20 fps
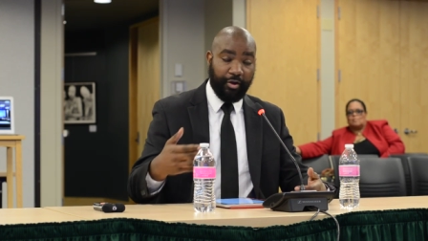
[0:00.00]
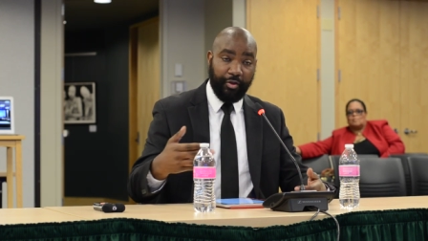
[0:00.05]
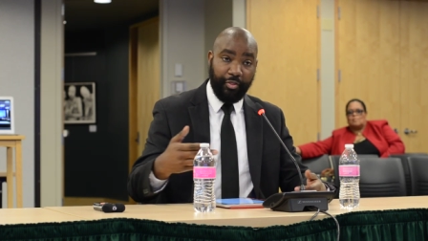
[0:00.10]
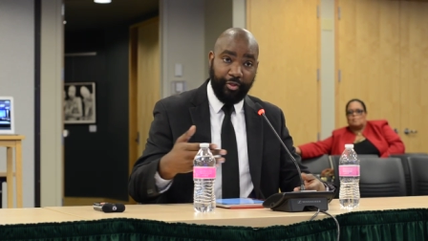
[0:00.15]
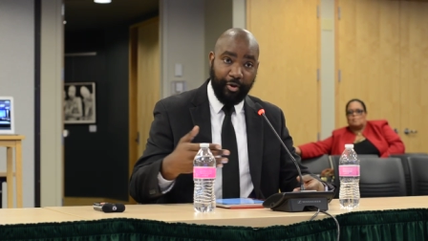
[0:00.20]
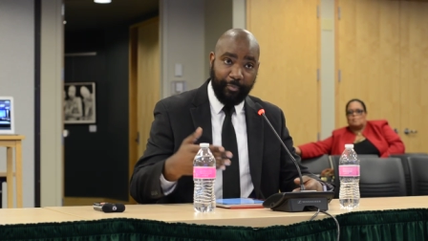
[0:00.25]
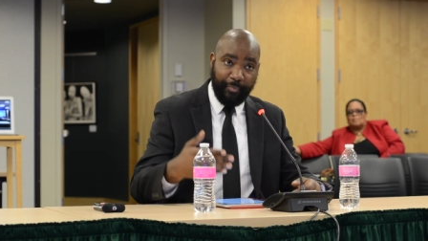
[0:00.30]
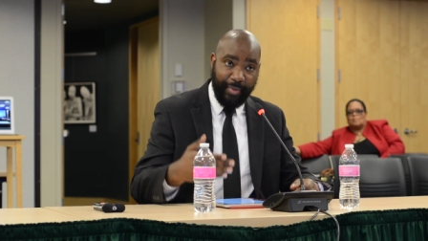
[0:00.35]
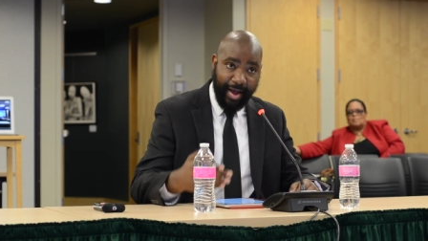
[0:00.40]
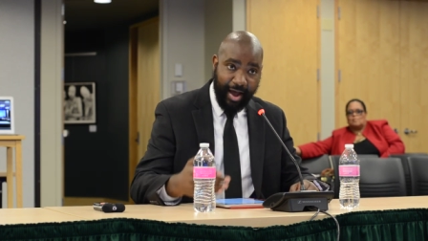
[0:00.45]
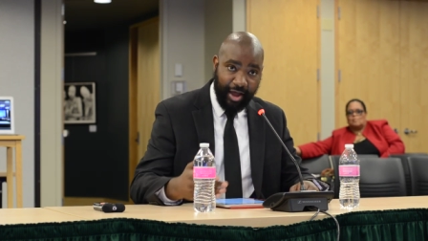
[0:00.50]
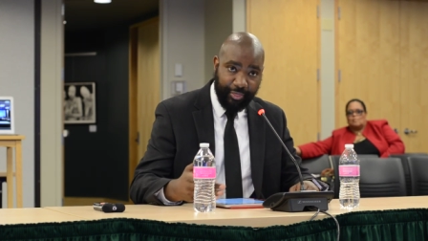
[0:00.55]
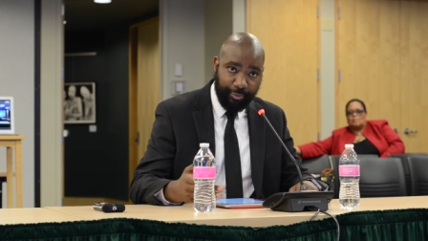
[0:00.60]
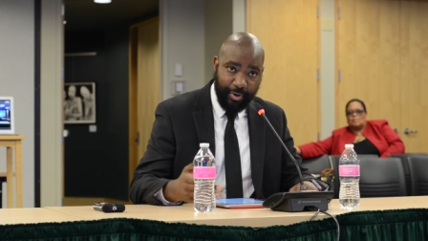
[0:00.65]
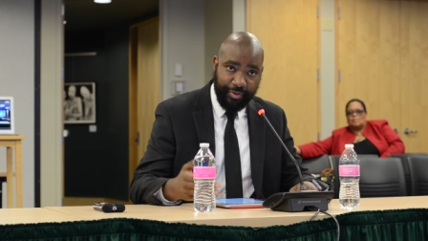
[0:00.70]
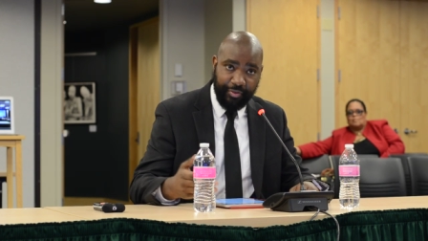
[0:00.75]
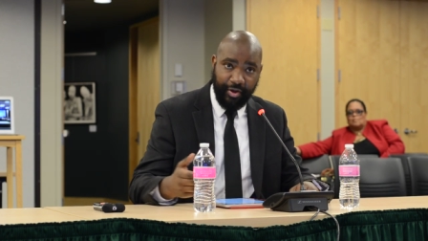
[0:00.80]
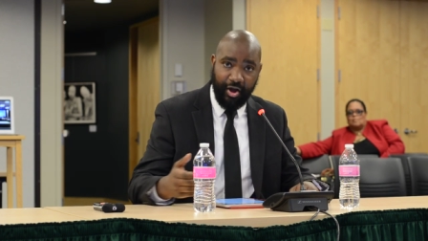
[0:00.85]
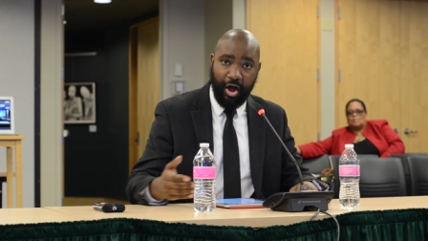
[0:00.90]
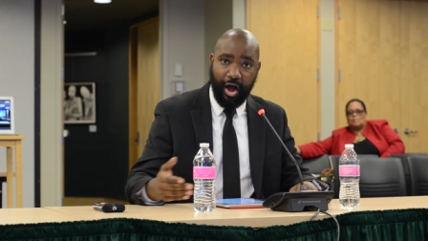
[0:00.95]
The
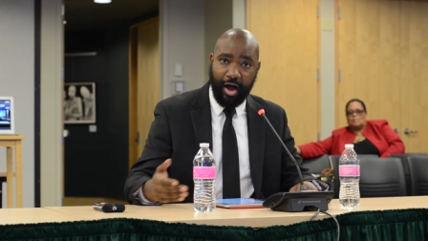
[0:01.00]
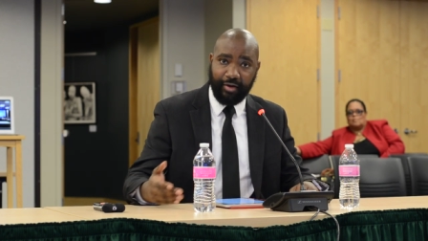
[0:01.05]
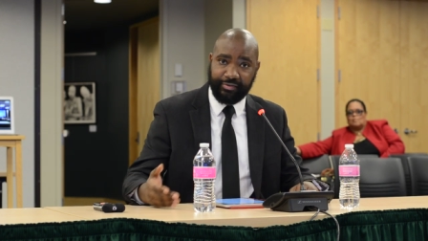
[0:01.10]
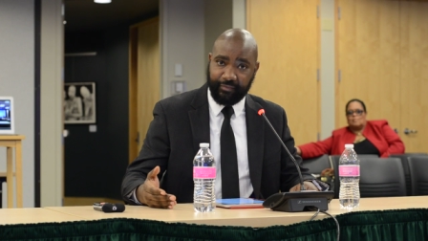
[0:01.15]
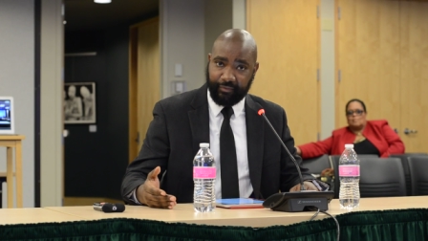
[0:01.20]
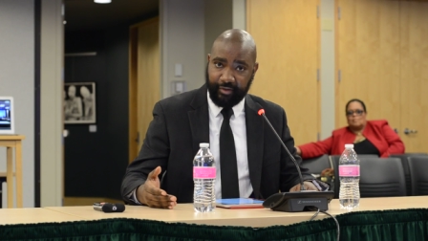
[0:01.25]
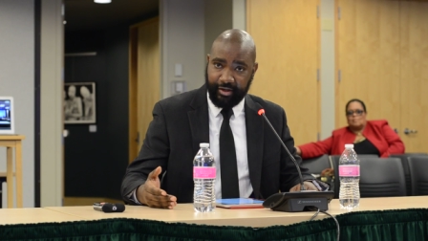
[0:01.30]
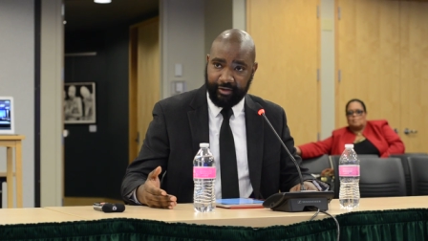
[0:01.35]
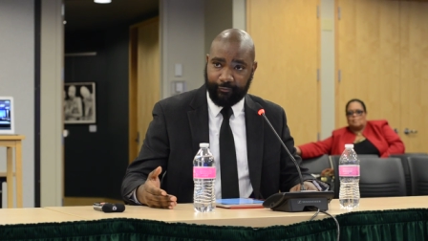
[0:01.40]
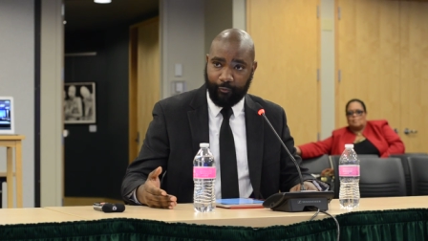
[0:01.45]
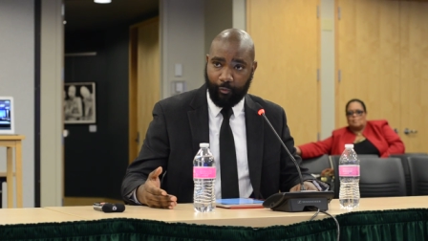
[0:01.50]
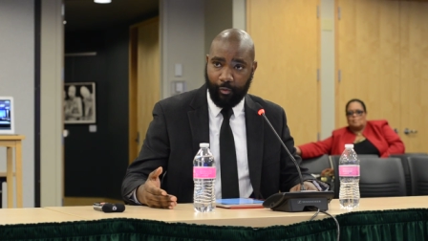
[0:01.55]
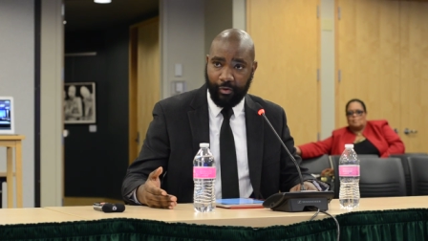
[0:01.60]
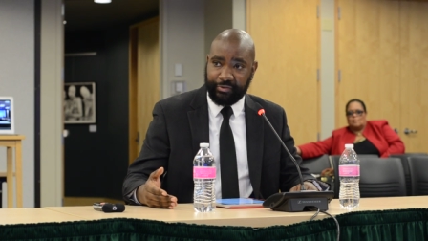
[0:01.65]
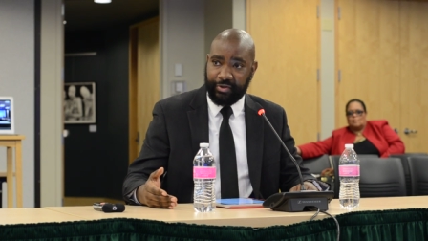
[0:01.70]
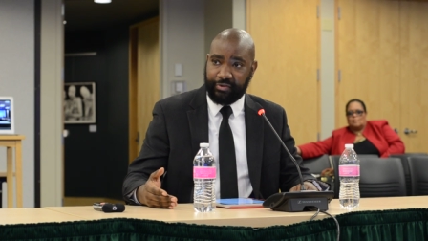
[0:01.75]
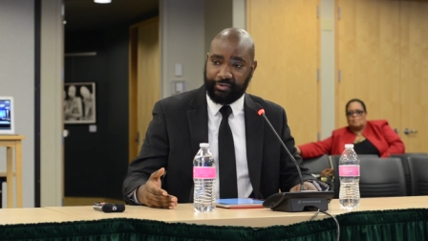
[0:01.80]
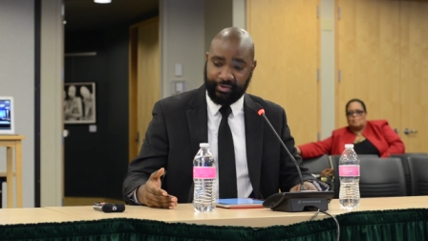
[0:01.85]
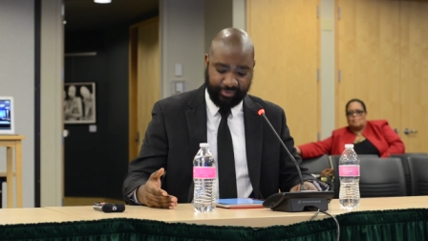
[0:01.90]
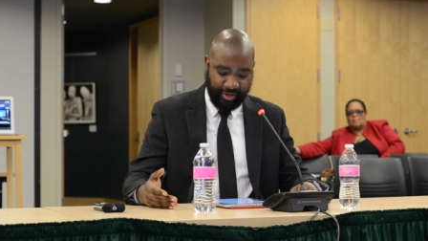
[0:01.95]
pathway the Hawks have laid for
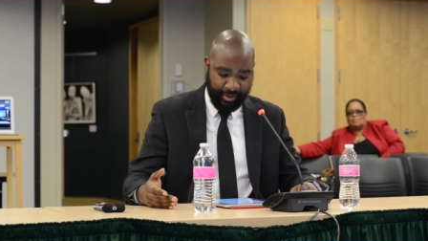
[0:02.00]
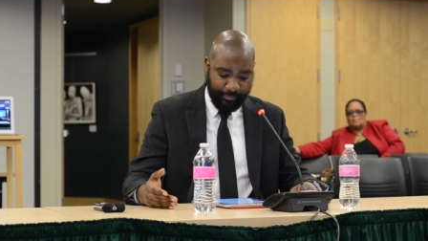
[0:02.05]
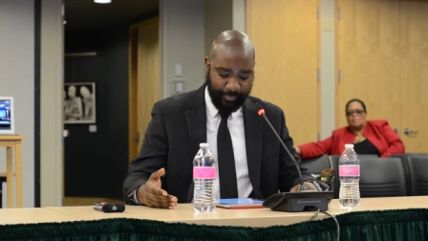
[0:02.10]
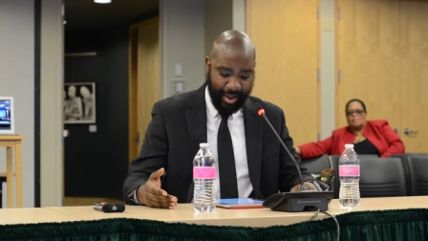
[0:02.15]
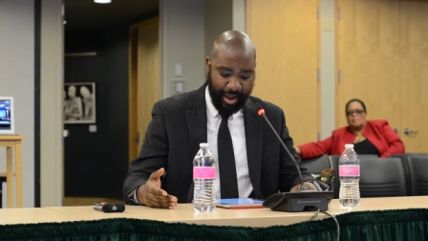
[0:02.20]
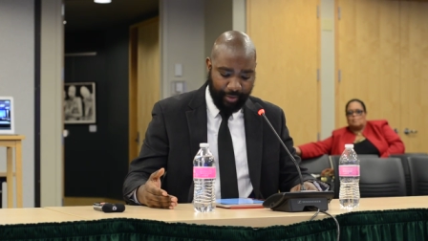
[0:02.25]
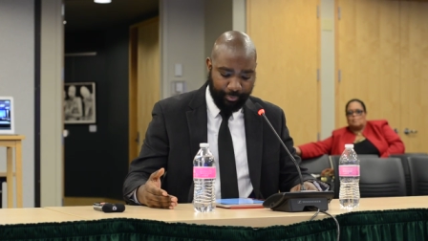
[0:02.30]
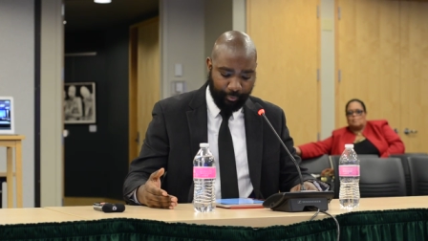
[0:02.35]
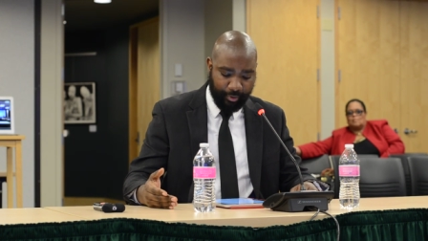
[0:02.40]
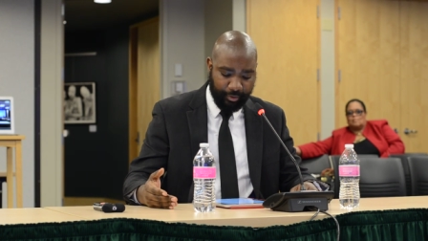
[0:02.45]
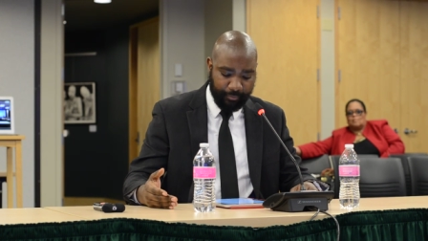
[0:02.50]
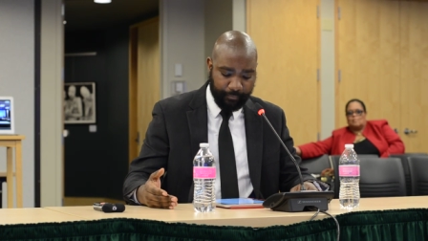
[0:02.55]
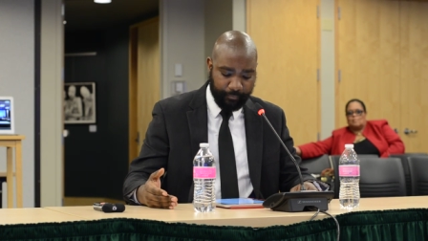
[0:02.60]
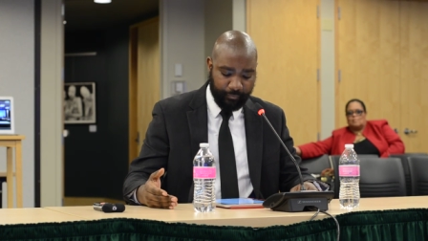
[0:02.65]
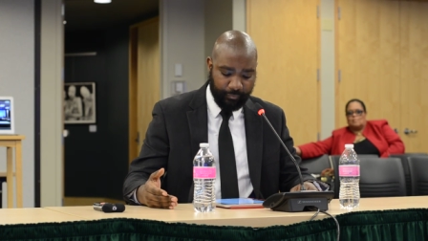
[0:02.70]
us is the same pathway.